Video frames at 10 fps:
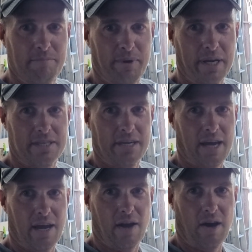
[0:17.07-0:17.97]
But
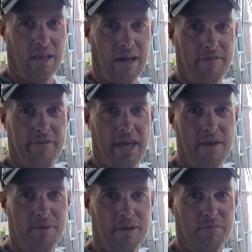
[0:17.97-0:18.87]
I love
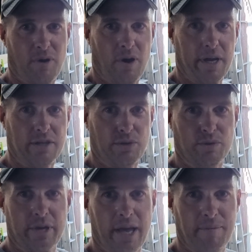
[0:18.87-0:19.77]
camping in my
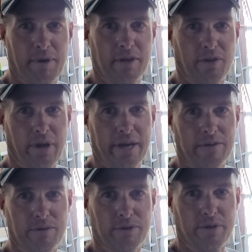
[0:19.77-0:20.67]
dual cab
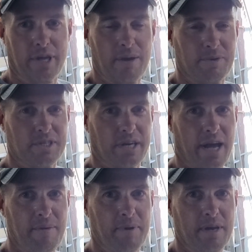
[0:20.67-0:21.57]
diagonal ute camper
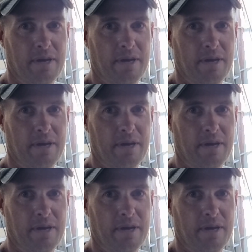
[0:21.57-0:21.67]
setup,